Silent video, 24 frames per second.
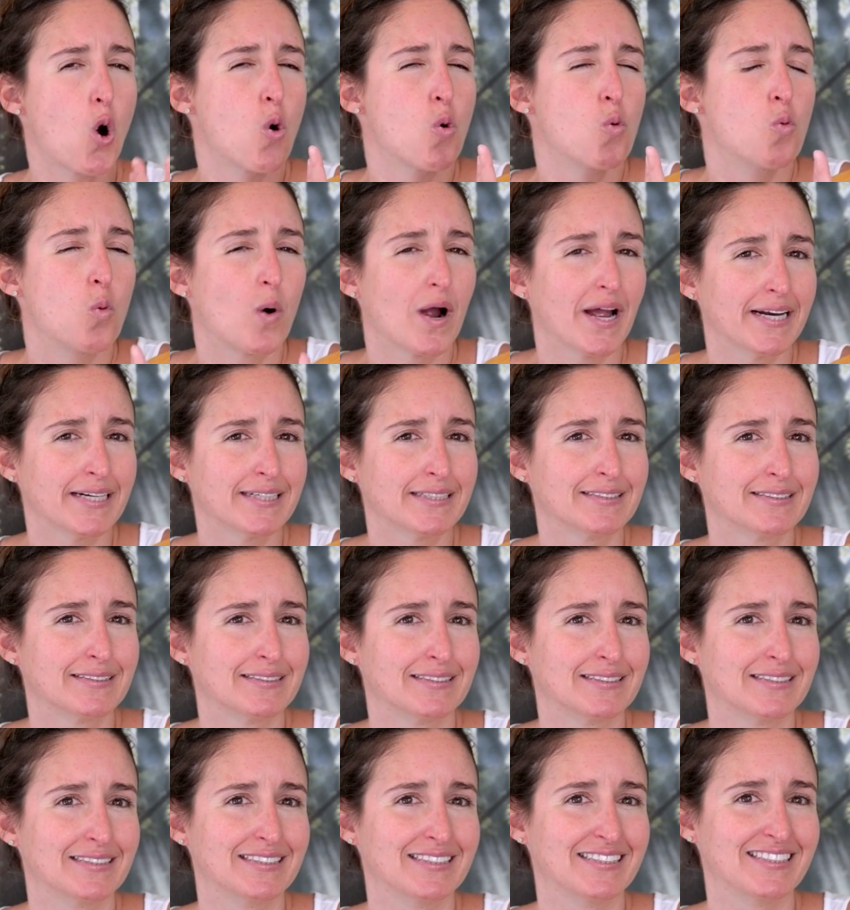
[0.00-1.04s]

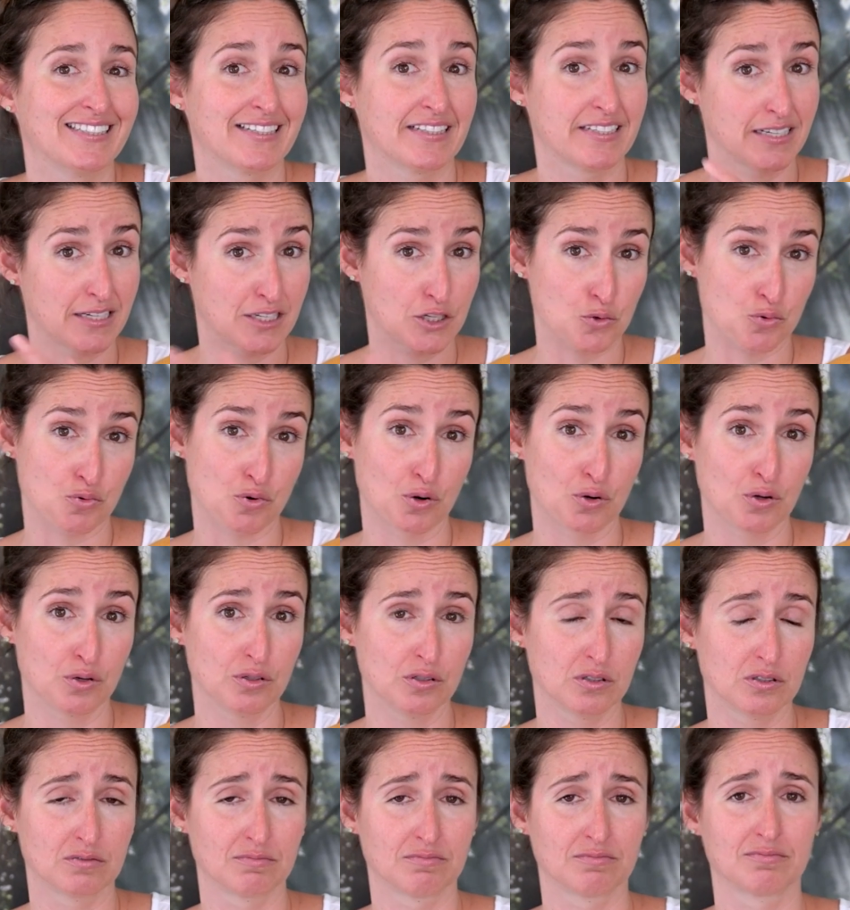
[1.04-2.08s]
When in this
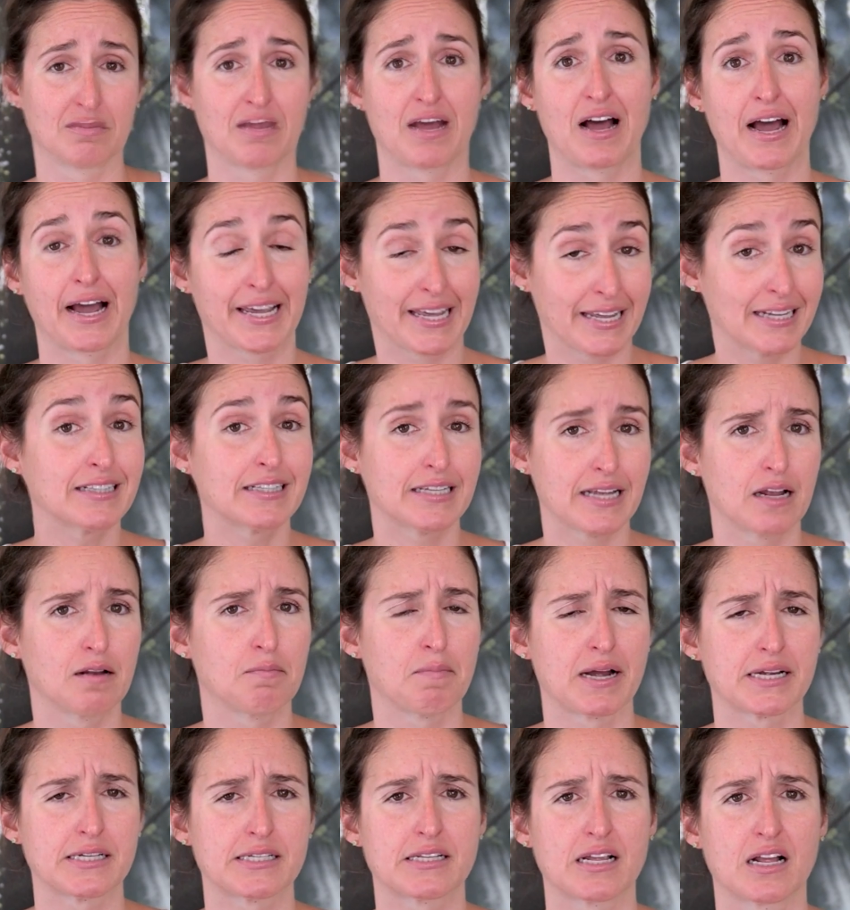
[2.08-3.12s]
role, I can tell
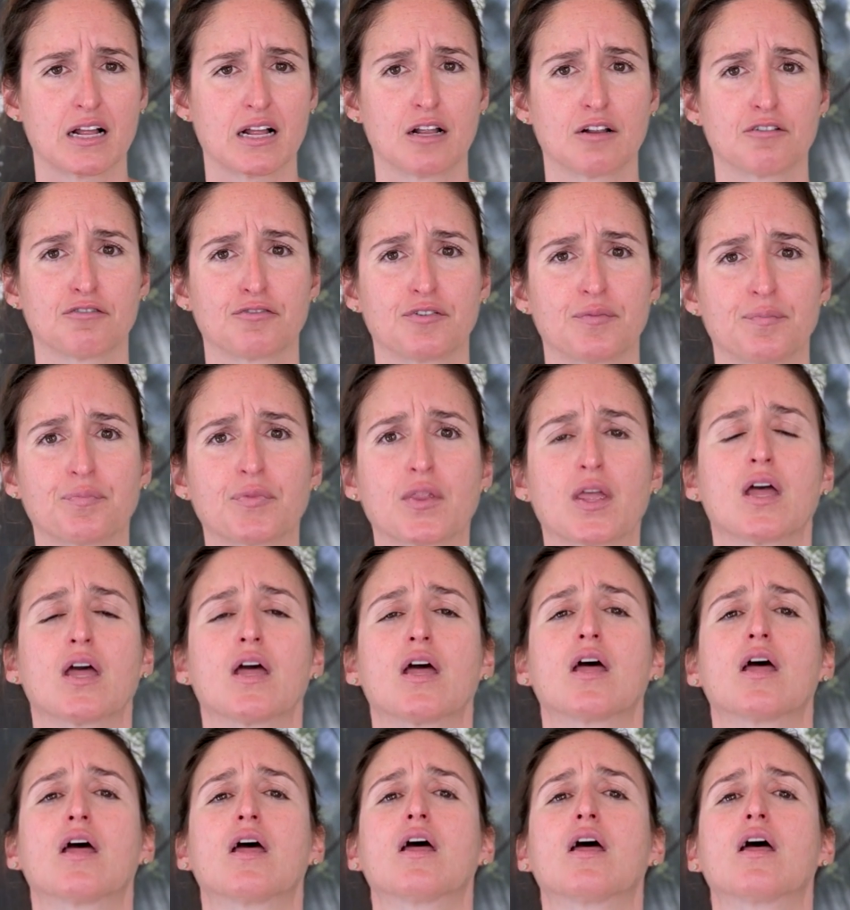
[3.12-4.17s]
myself,
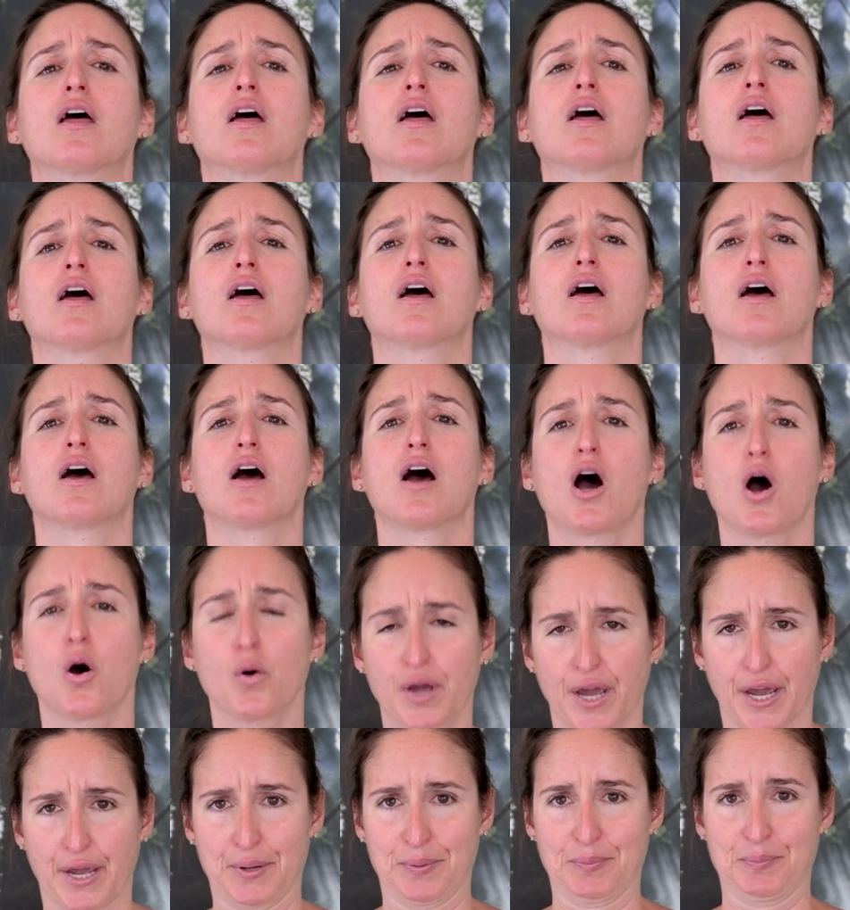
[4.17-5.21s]

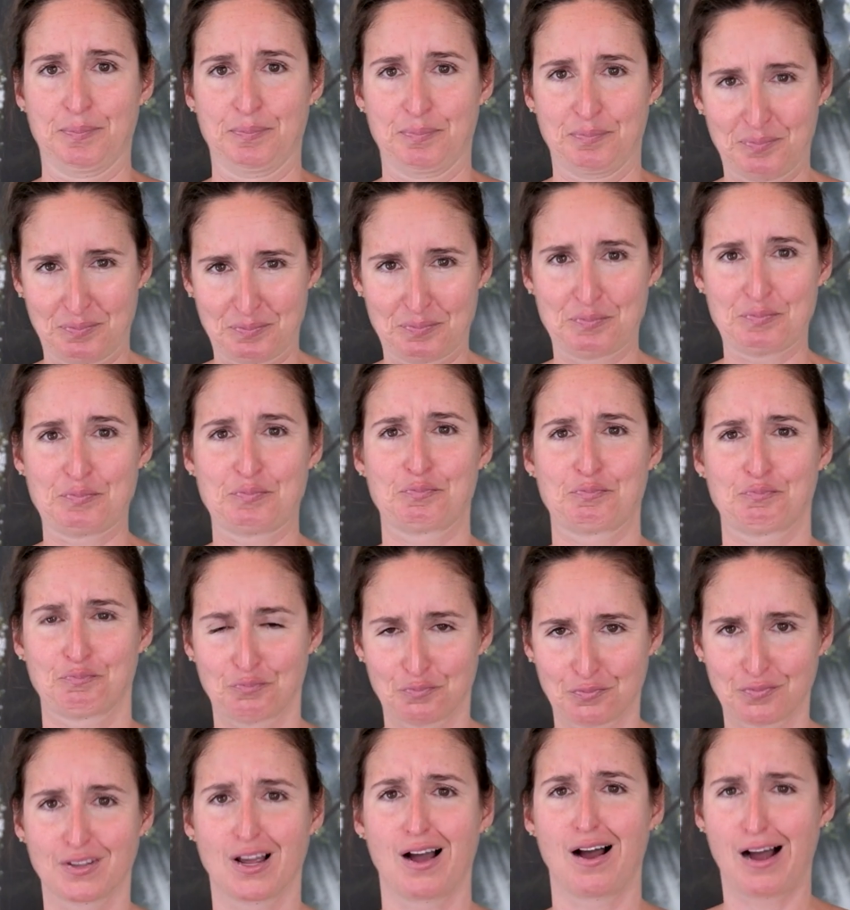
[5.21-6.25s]
okay,
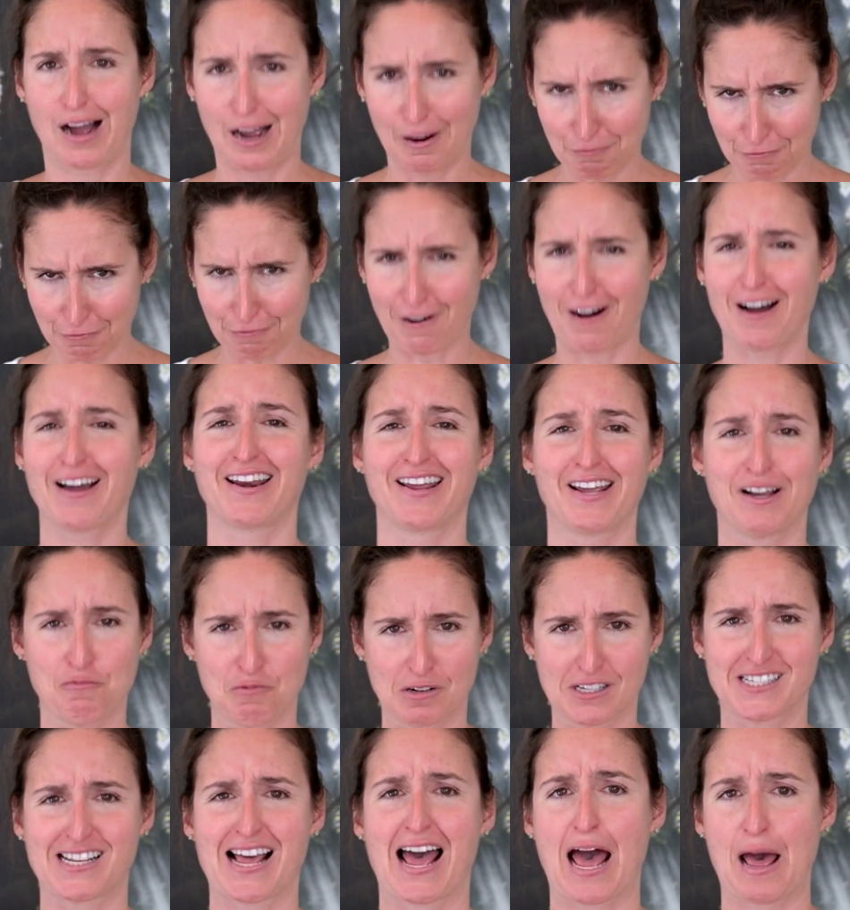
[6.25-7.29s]
I'm fighting
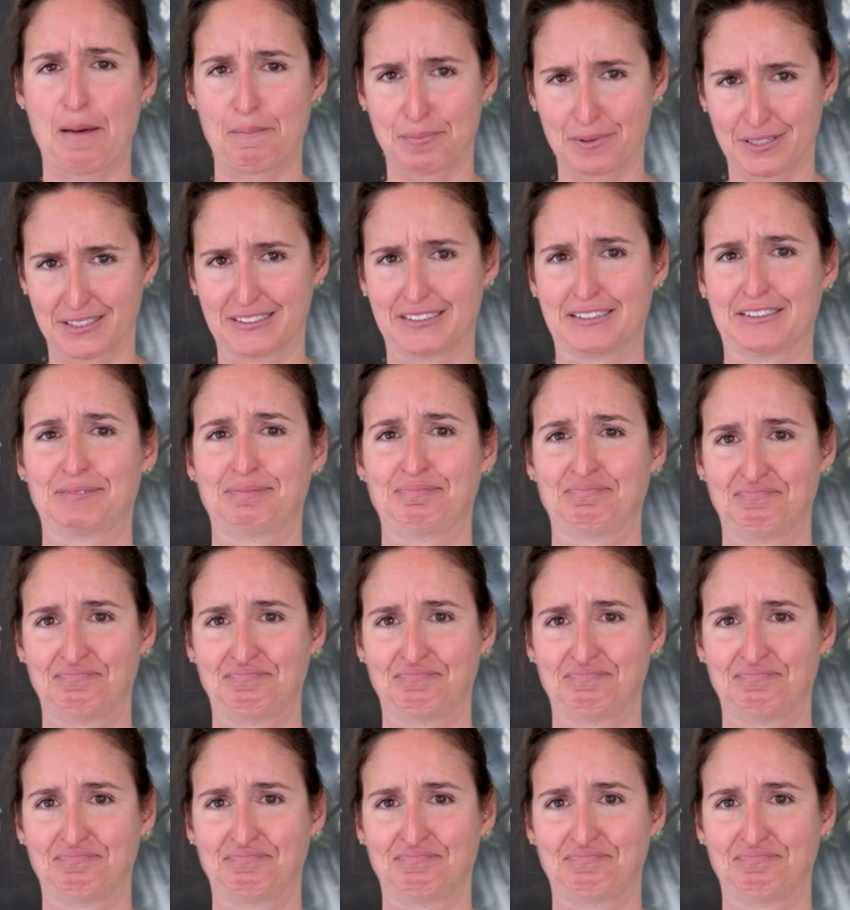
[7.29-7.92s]
what's happened.